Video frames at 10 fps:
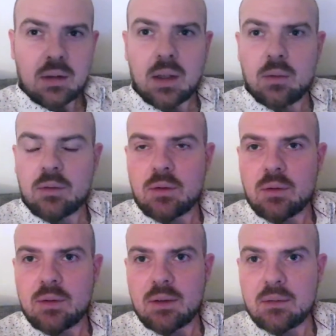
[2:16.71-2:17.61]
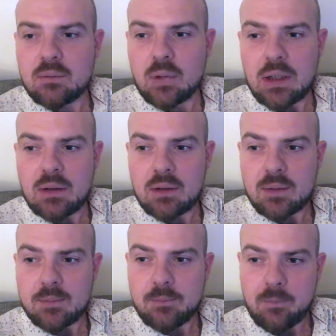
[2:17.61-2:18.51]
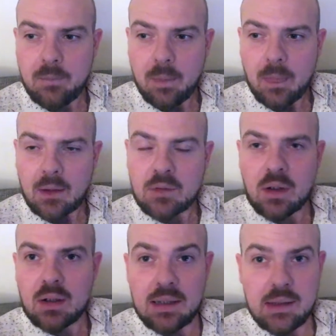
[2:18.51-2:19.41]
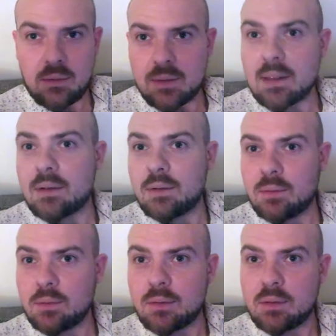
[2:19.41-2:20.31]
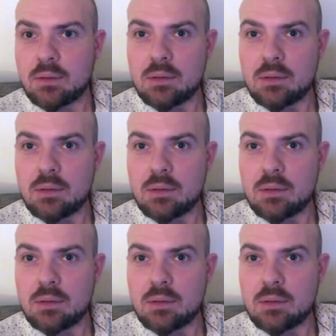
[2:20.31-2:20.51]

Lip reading: was using when to kind of heal the tattoos.